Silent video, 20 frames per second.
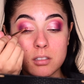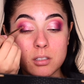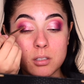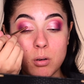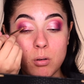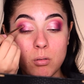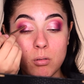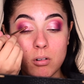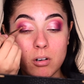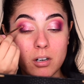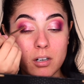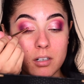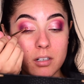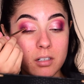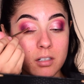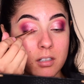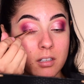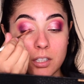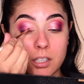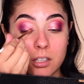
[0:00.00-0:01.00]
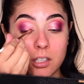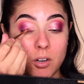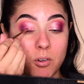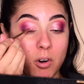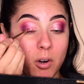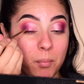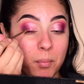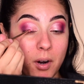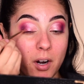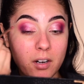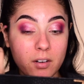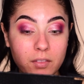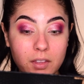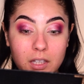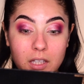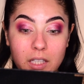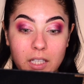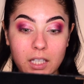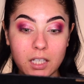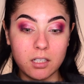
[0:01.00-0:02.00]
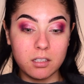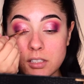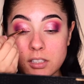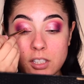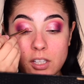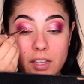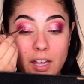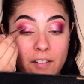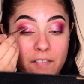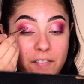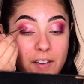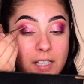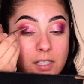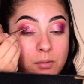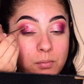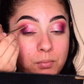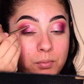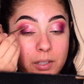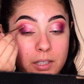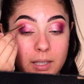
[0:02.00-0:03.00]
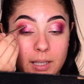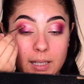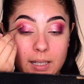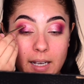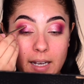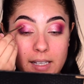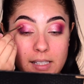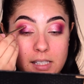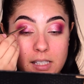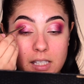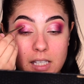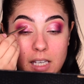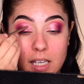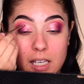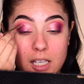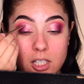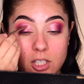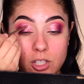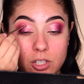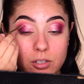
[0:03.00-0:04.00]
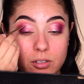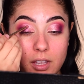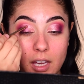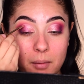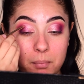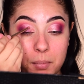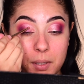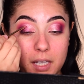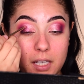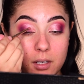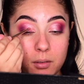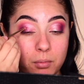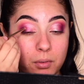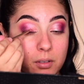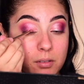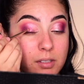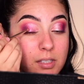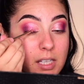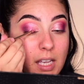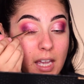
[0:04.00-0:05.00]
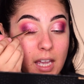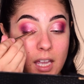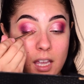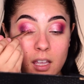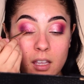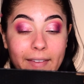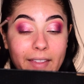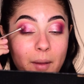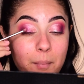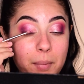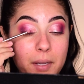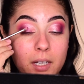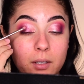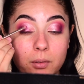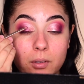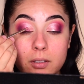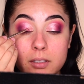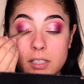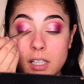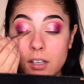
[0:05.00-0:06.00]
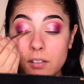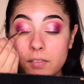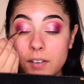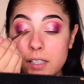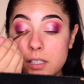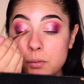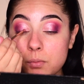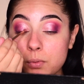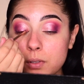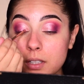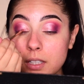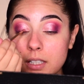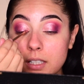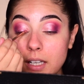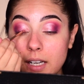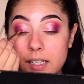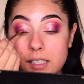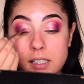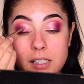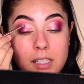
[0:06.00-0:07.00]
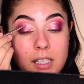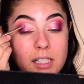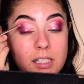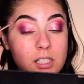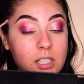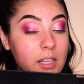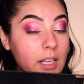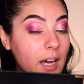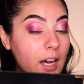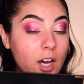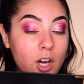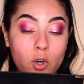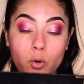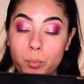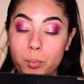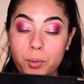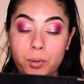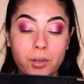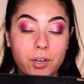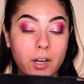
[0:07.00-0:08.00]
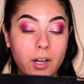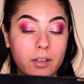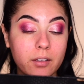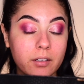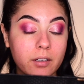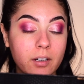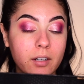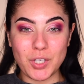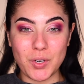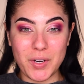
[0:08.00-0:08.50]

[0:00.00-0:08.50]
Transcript: toward the lower part of the lid. So that fades really nicely into that pink rosé, and that pink rosé fades really nicely into that opal color.